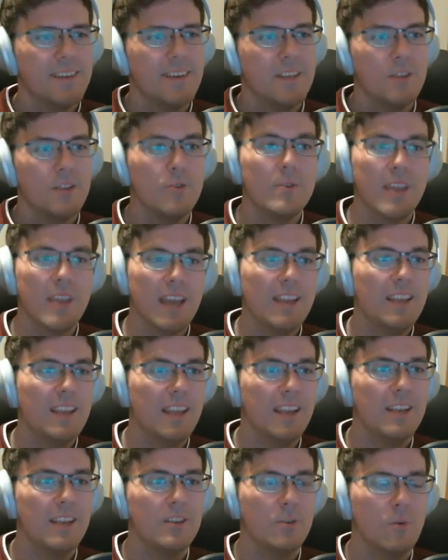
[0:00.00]
you can
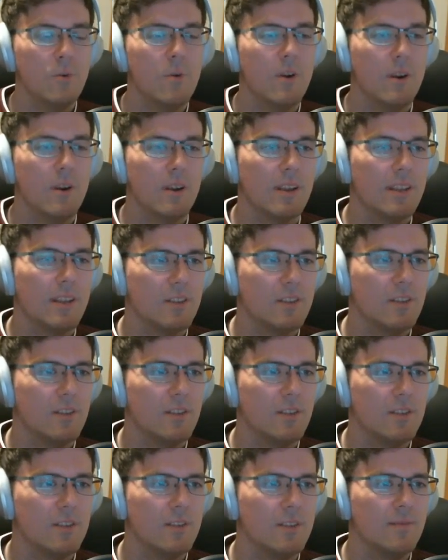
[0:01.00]
get it to work. It's
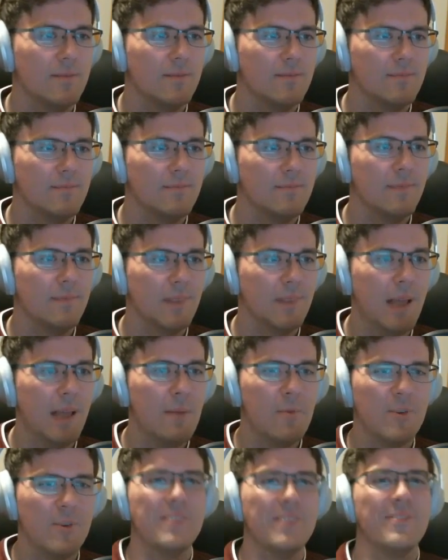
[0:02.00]
just a lot
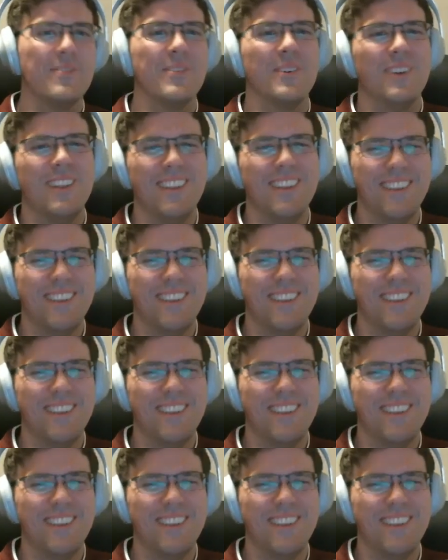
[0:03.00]
more difficult.